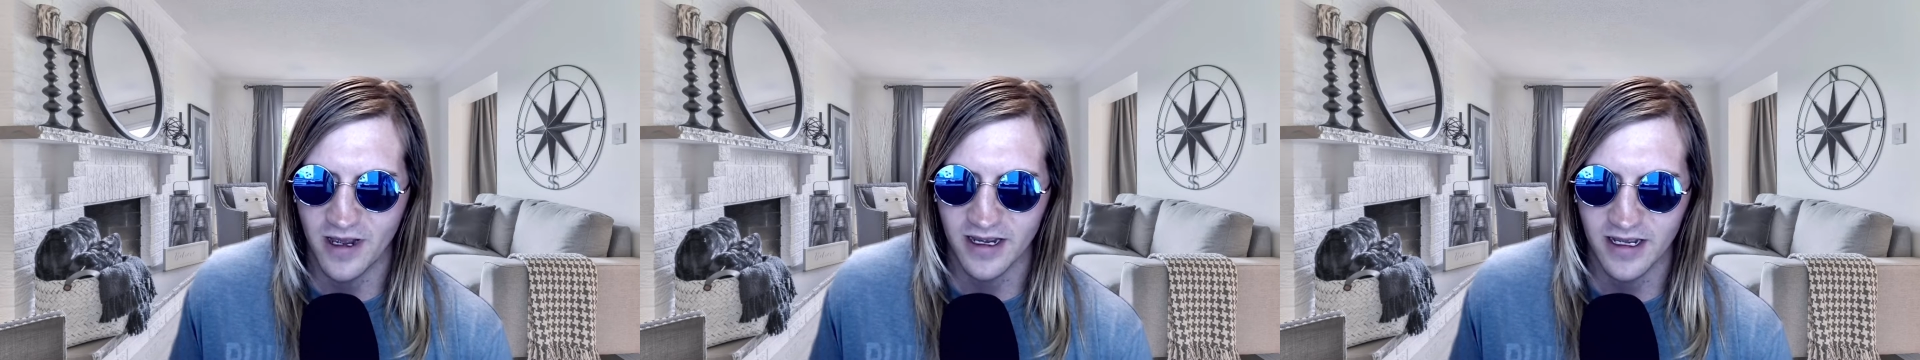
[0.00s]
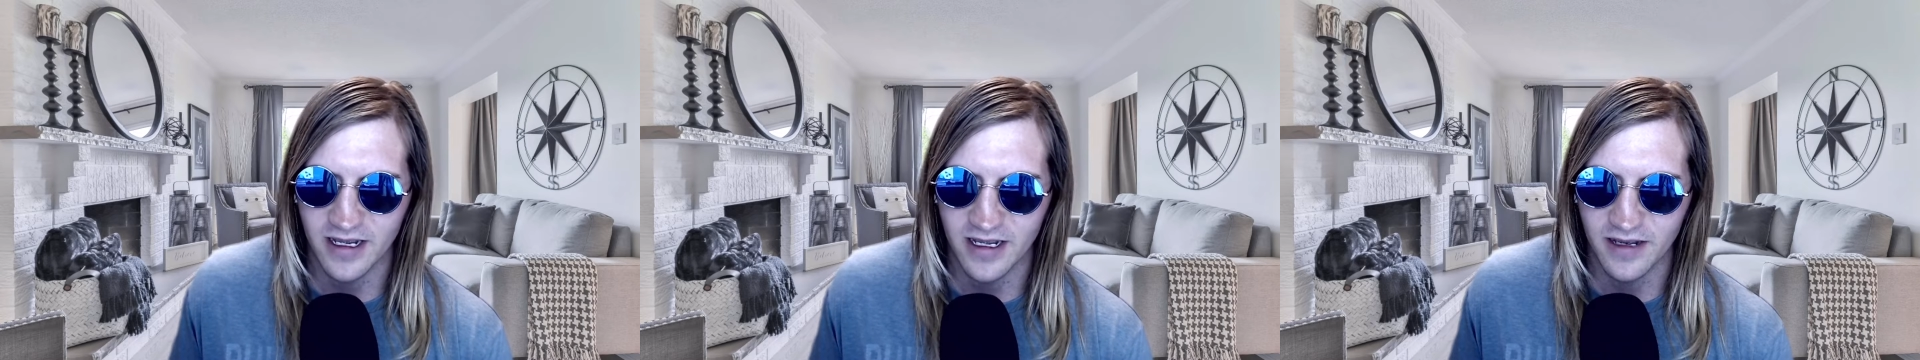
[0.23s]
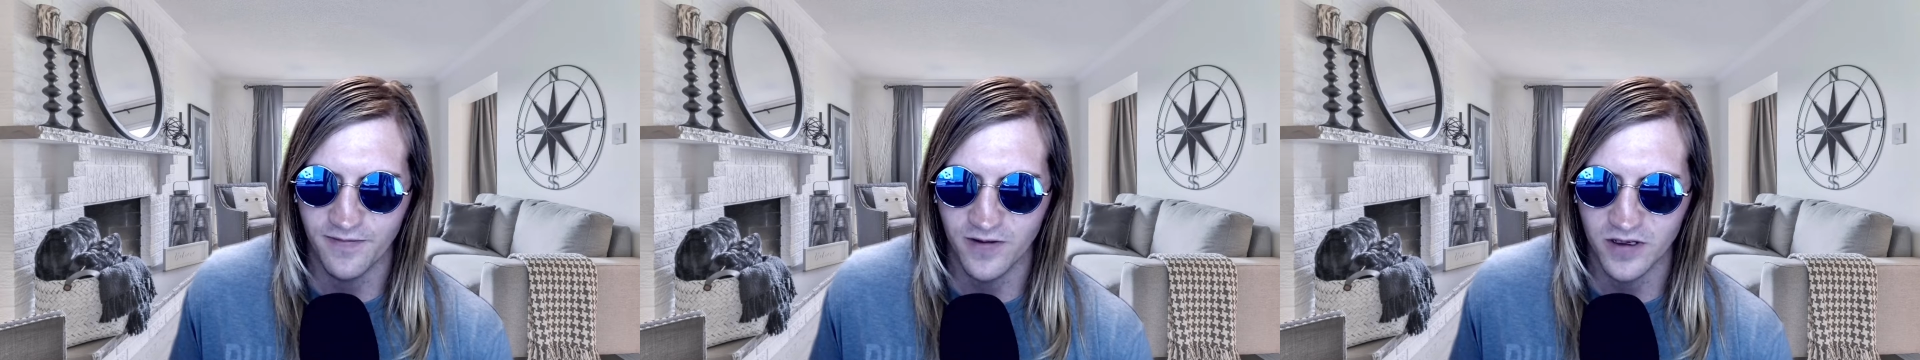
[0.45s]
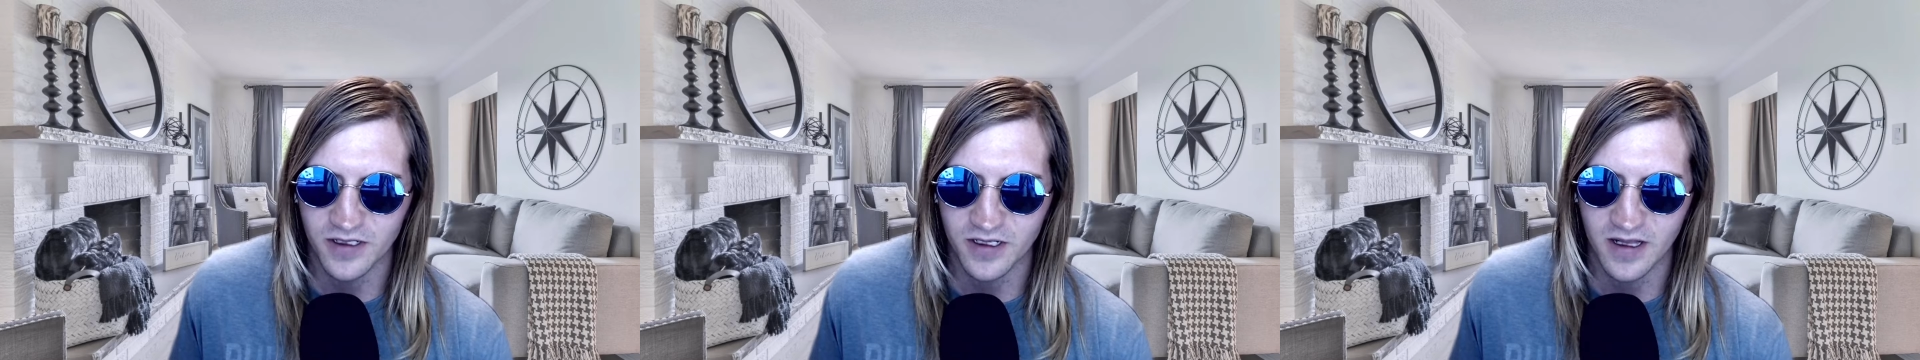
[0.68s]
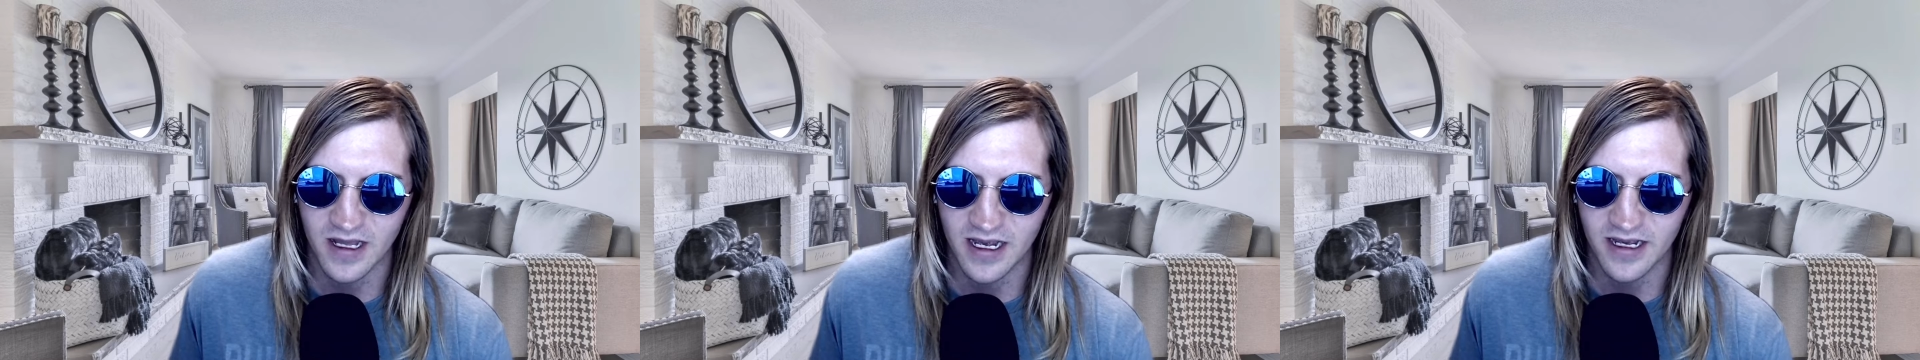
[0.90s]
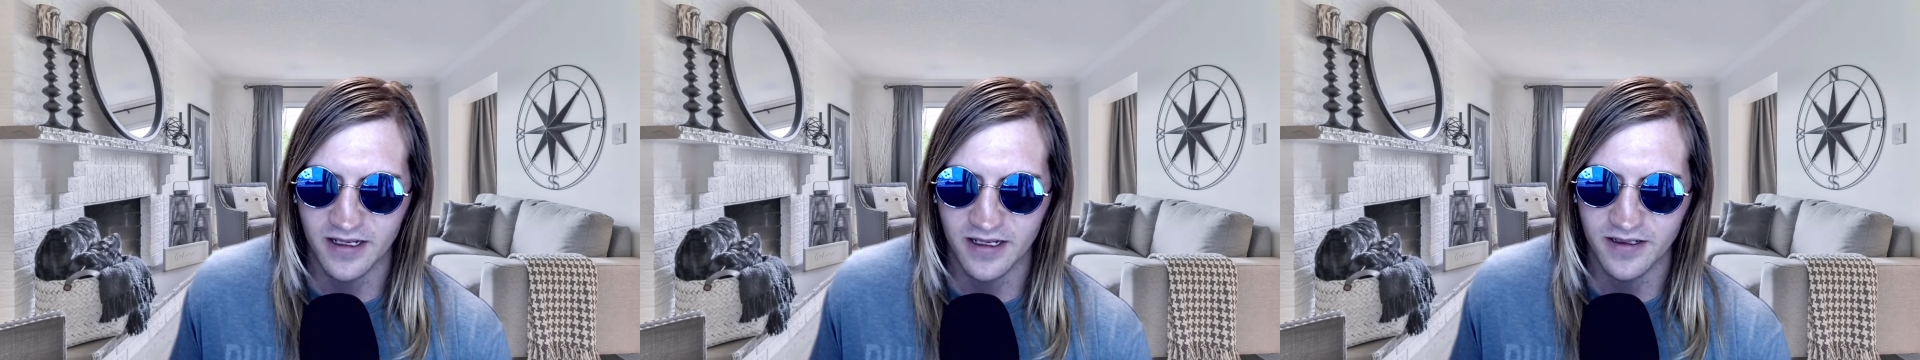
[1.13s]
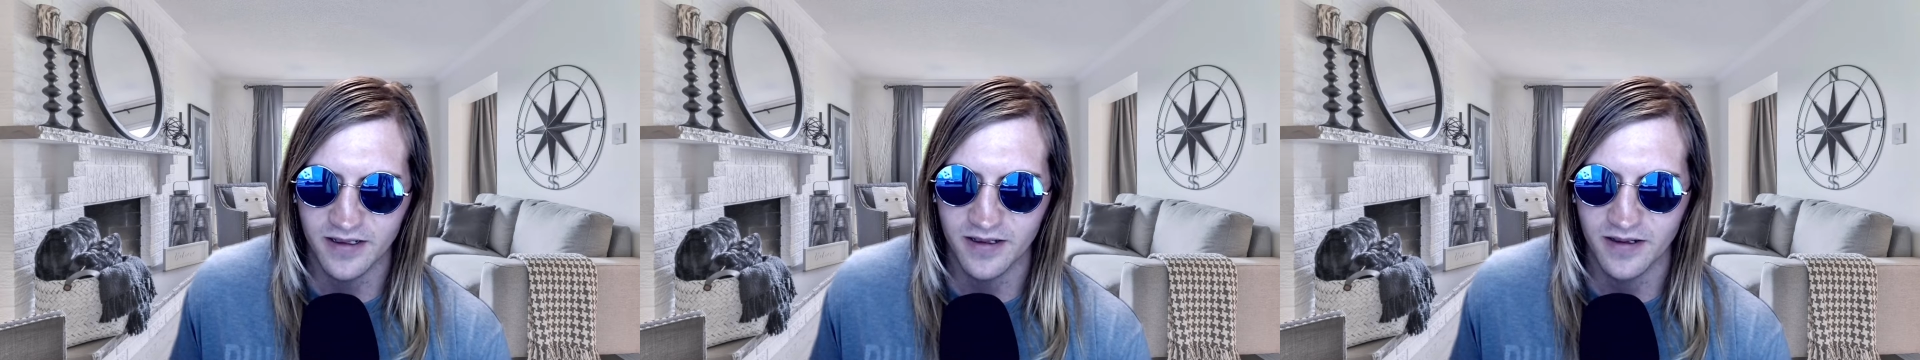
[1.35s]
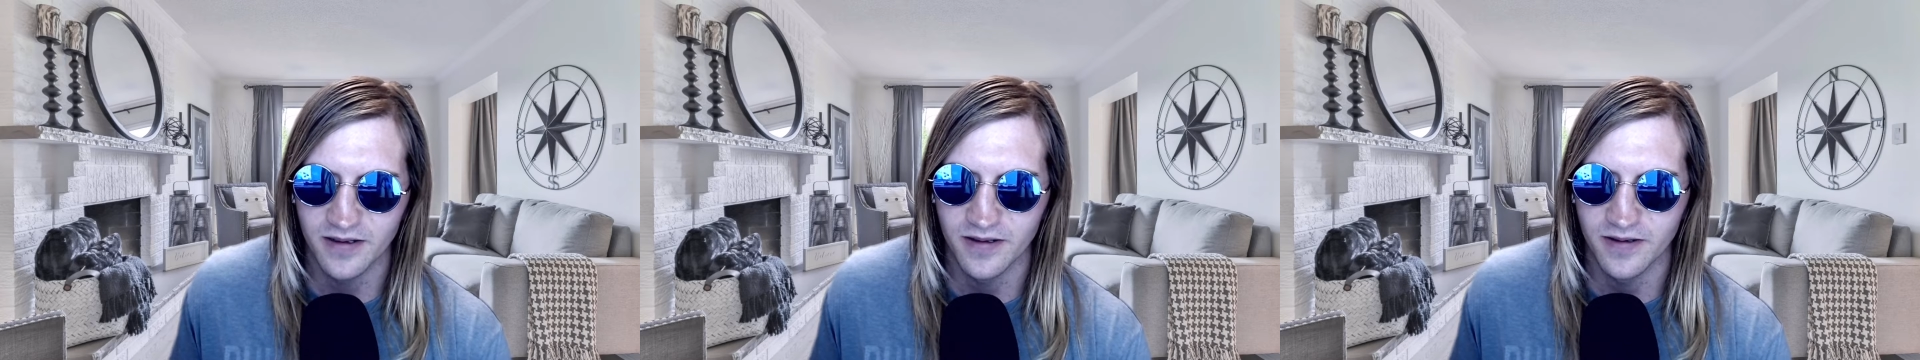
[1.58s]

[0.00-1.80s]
I could get first class?